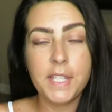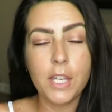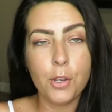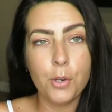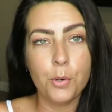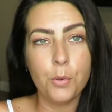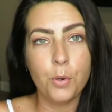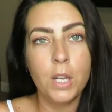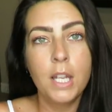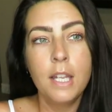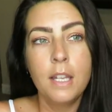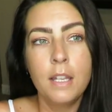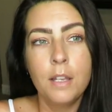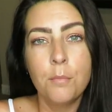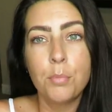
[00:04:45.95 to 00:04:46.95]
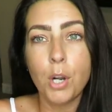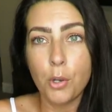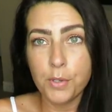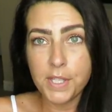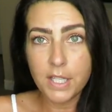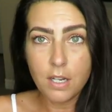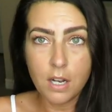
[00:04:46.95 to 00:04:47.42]
so
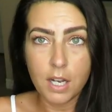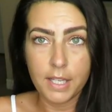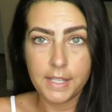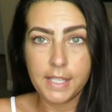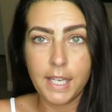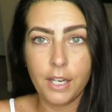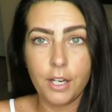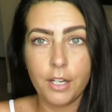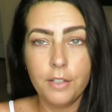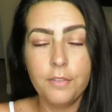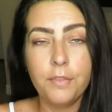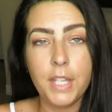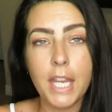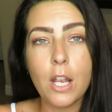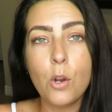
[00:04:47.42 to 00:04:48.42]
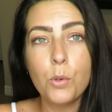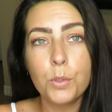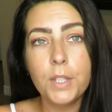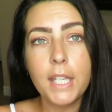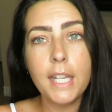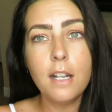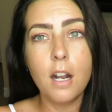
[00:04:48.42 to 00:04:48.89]
pros and cons here. The
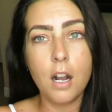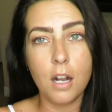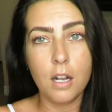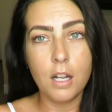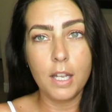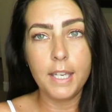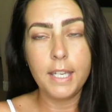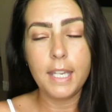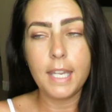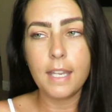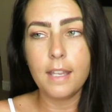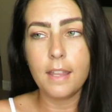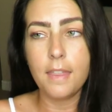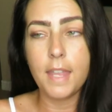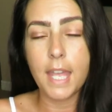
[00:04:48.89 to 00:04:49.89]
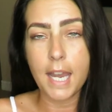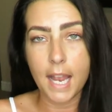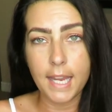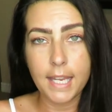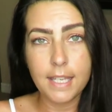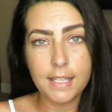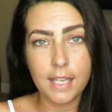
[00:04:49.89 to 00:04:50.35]
only con that
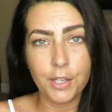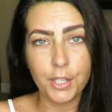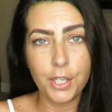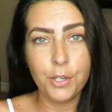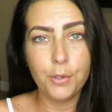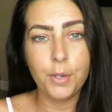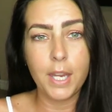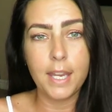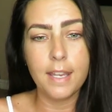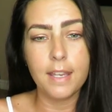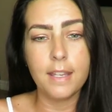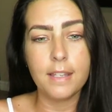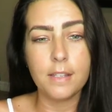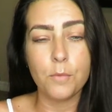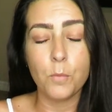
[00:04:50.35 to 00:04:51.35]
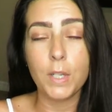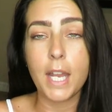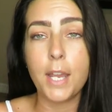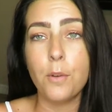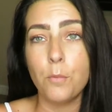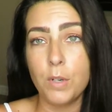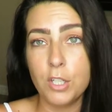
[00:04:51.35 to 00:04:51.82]
I can tell you is when
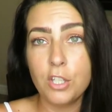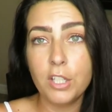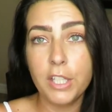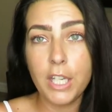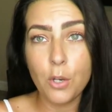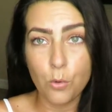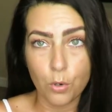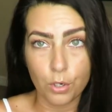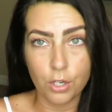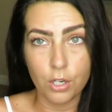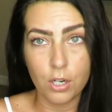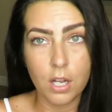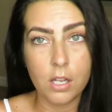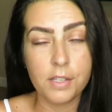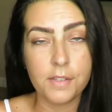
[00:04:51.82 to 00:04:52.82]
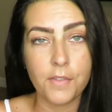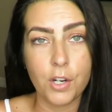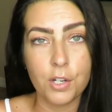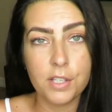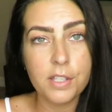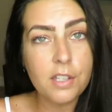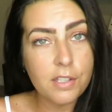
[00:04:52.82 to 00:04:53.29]
I originally ordered, as
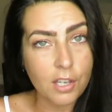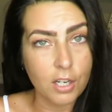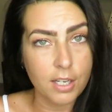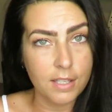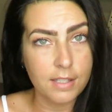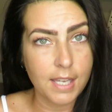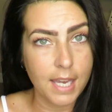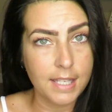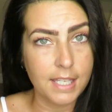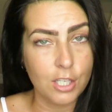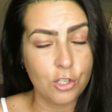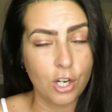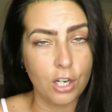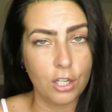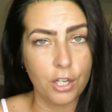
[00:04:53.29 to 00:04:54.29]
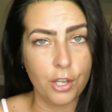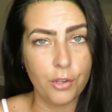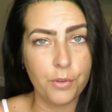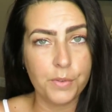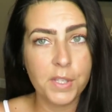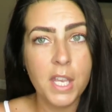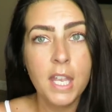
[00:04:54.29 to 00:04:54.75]
far as the sizing chart
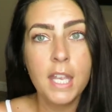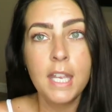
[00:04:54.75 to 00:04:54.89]
goes,